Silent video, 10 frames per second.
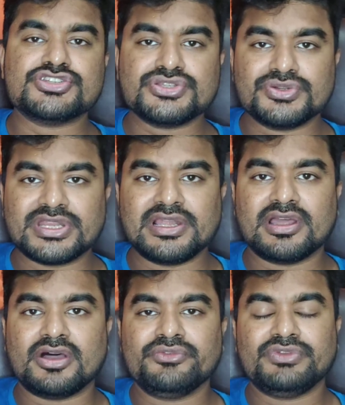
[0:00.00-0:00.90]
to you till
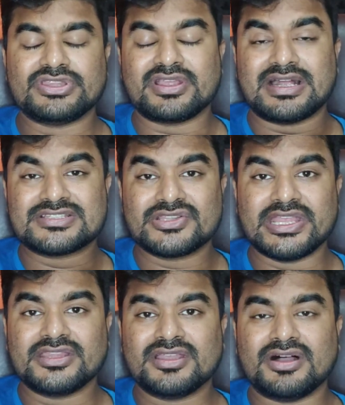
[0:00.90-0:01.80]
now with regards to
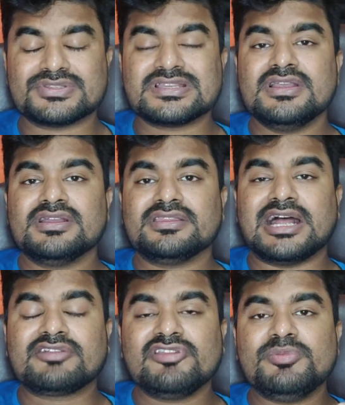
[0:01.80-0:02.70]
the 8th house,
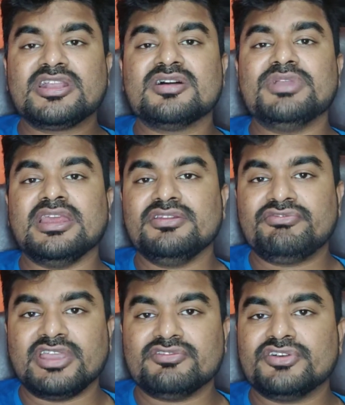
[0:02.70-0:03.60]
that will become in
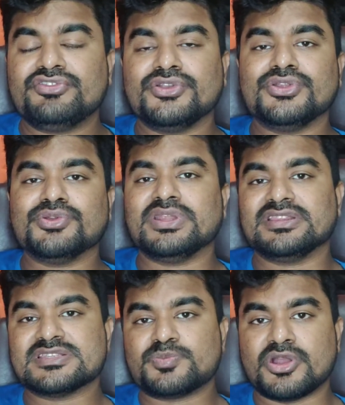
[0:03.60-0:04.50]
favor for you during
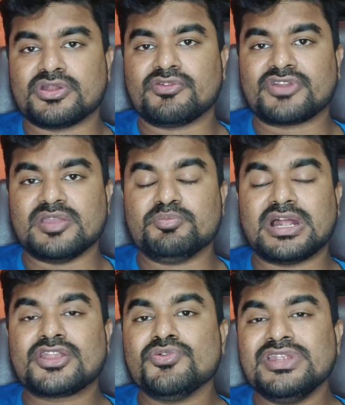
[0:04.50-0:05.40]
this point of time.
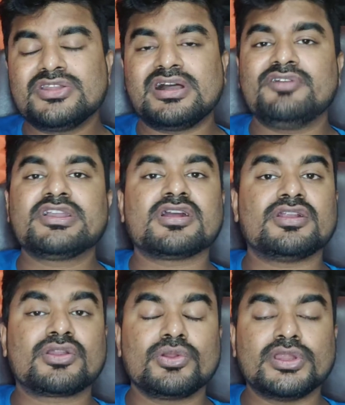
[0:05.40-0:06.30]
But you need to have a
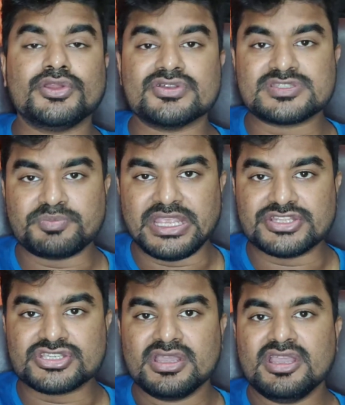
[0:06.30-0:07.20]
control on your
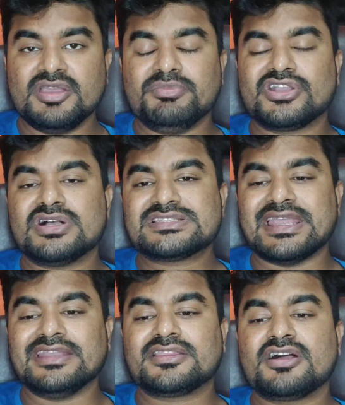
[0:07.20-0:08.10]
speech, because
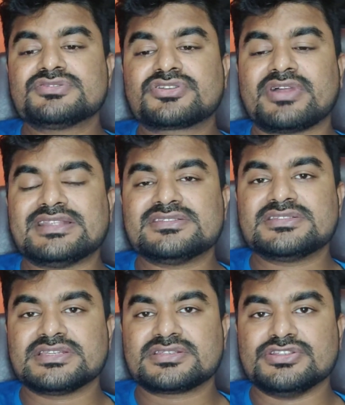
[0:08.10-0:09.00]
8th house
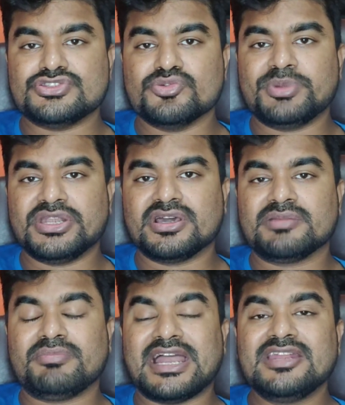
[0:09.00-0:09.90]
transit Jupiter
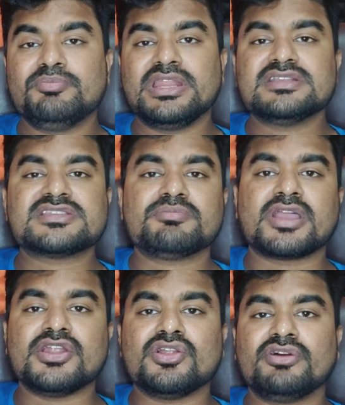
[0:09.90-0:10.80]
might bring some
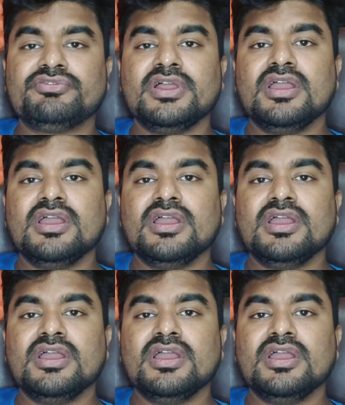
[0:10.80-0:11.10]
kind of